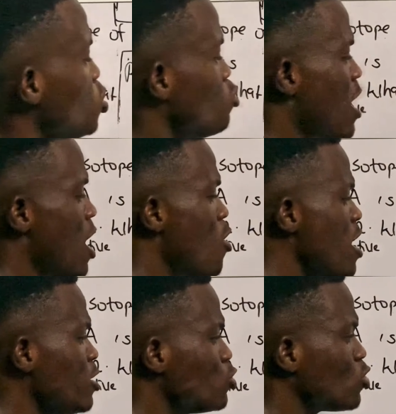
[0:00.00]
You are
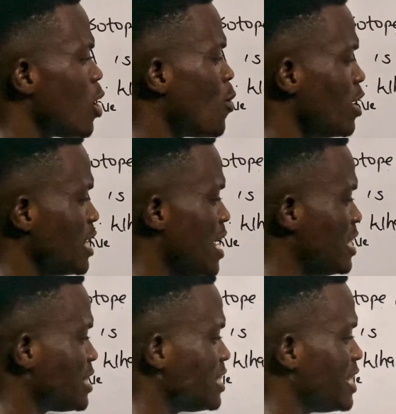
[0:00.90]
owing someone
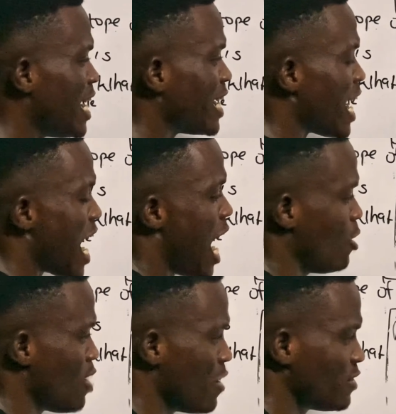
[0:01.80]
18 naira and
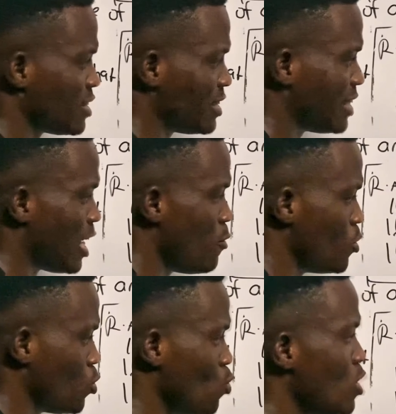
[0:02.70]
you have 16 naira
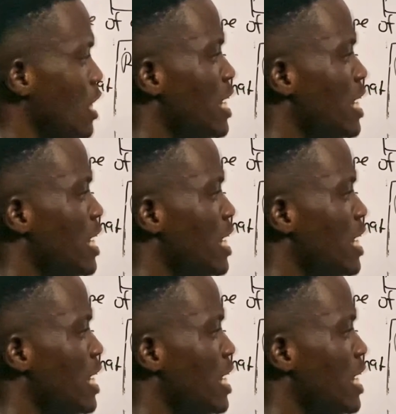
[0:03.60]
with you.